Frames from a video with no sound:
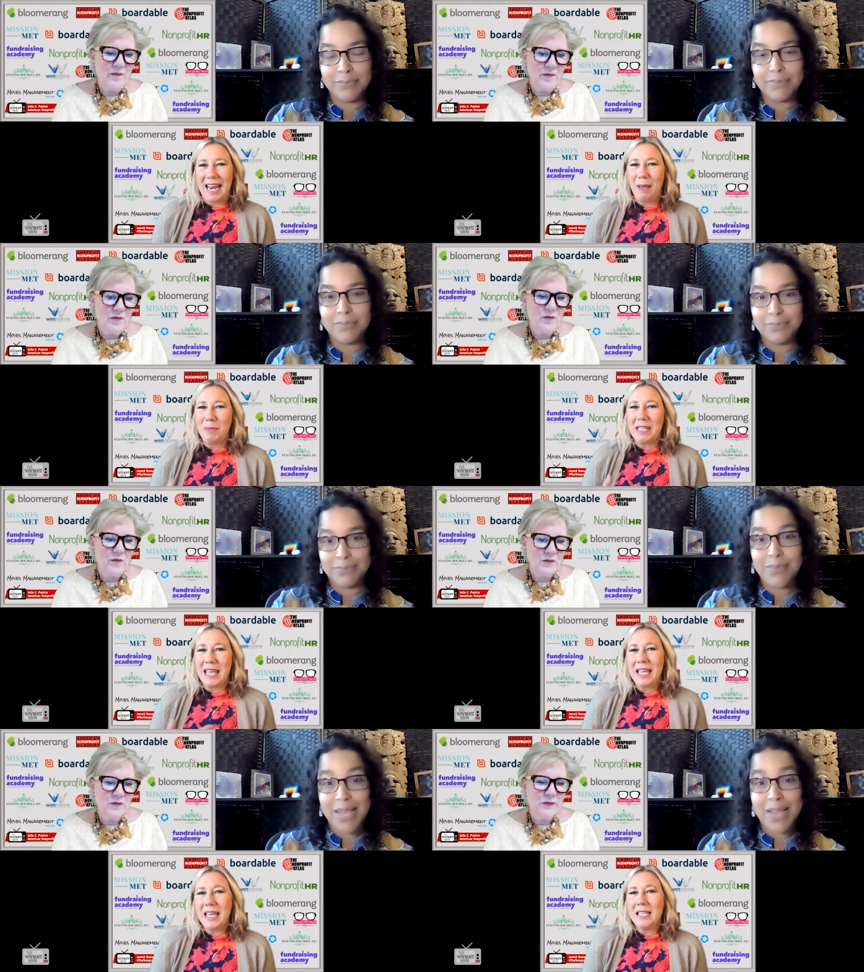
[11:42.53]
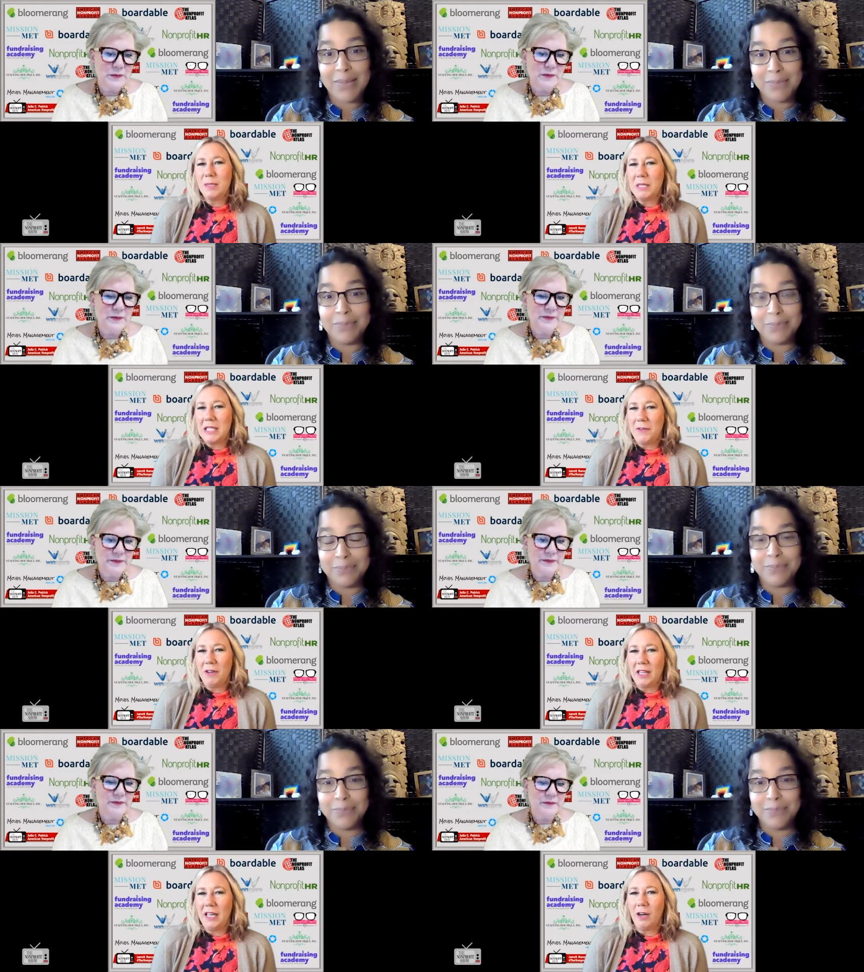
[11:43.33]
Speaker 1: And I'm thinking
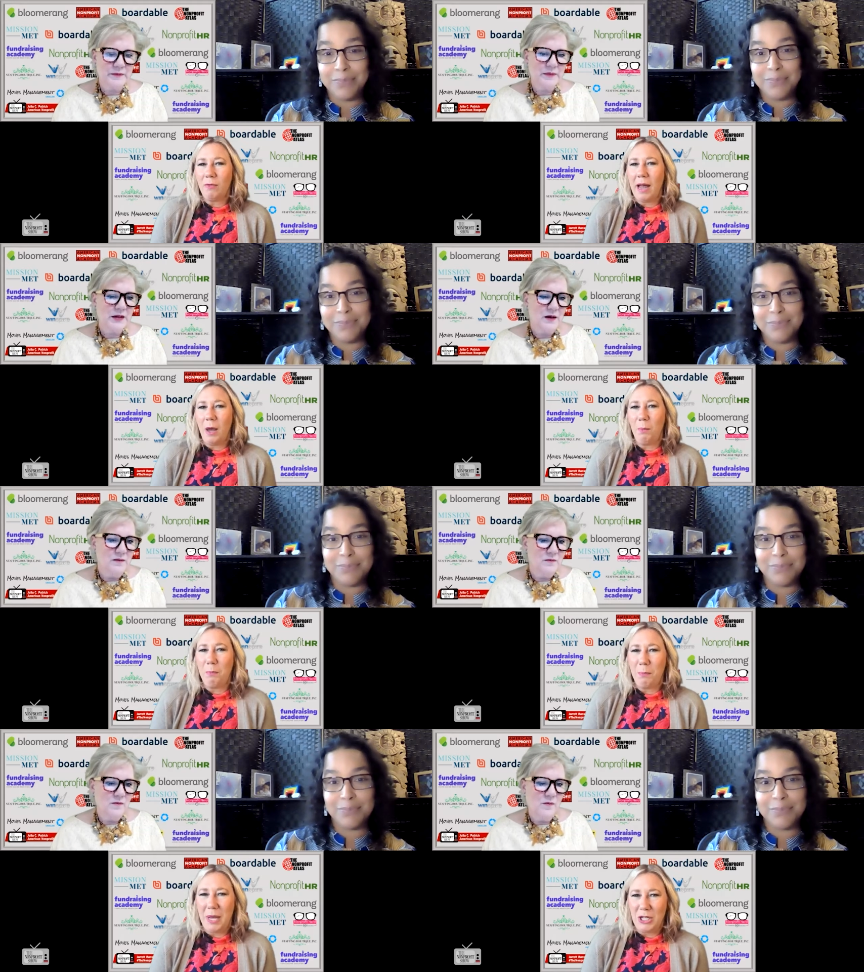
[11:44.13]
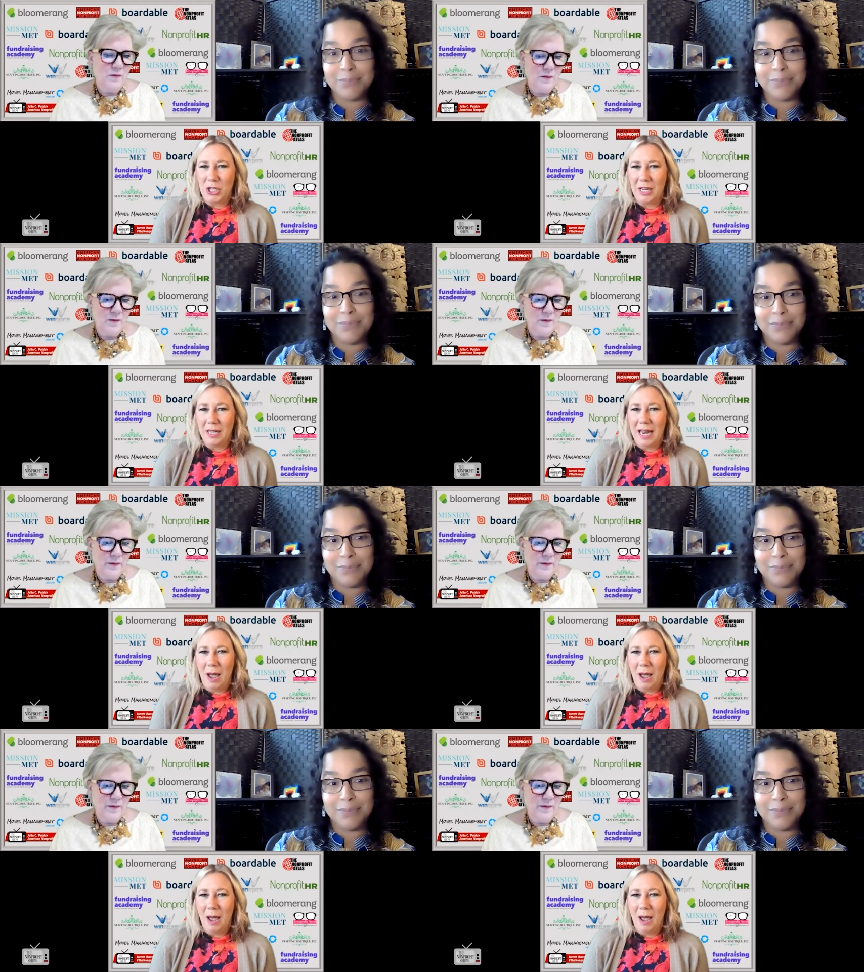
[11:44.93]
specifically around budget.